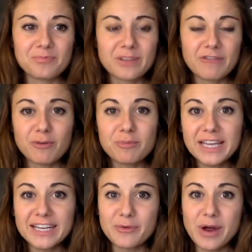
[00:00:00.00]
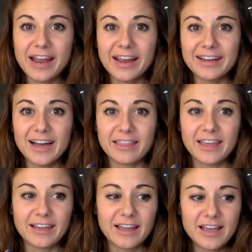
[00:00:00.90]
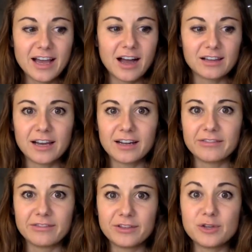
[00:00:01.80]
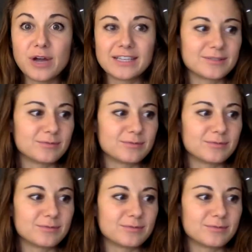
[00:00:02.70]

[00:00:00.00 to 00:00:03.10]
for me anyway, I think a lot of you guys,